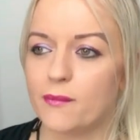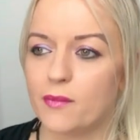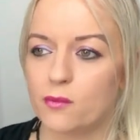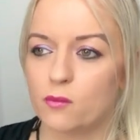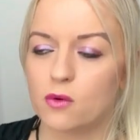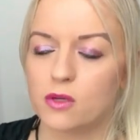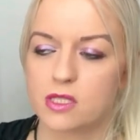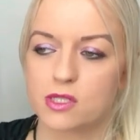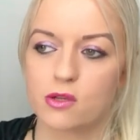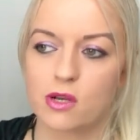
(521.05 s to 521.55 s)

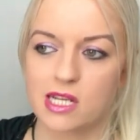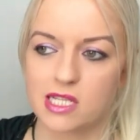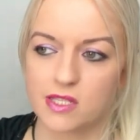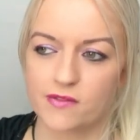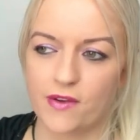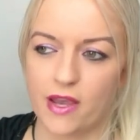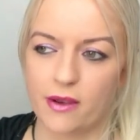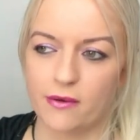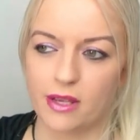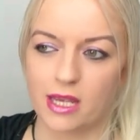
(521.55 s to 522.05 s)
What's
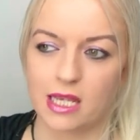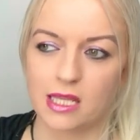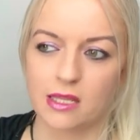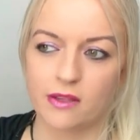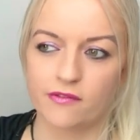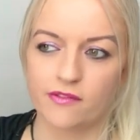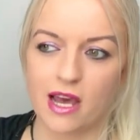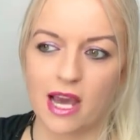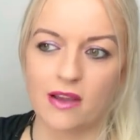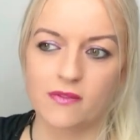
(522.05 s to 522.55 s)
transferring in the
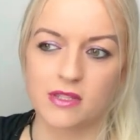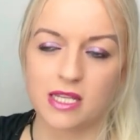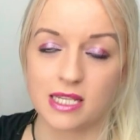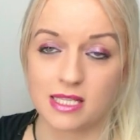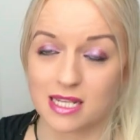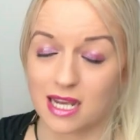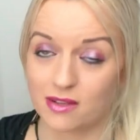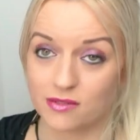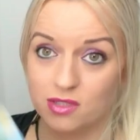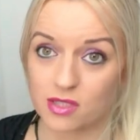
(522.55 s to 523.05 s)
5D
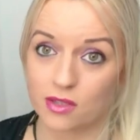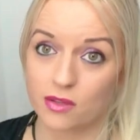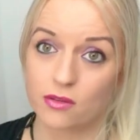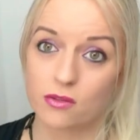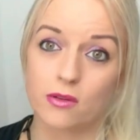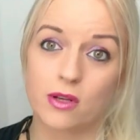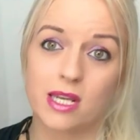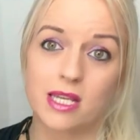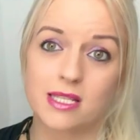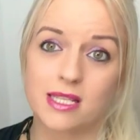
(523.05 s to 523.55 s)
down to the
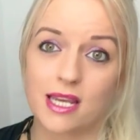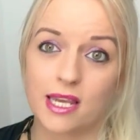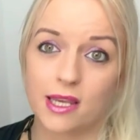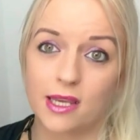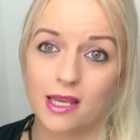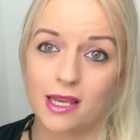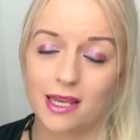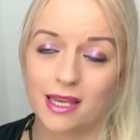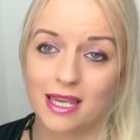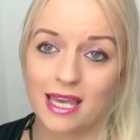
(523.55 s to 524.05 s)
3D,
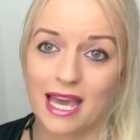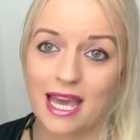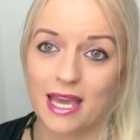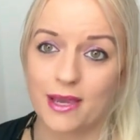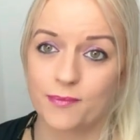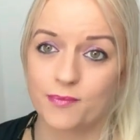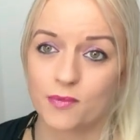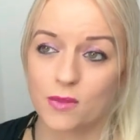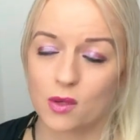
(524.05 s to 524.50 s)
okay?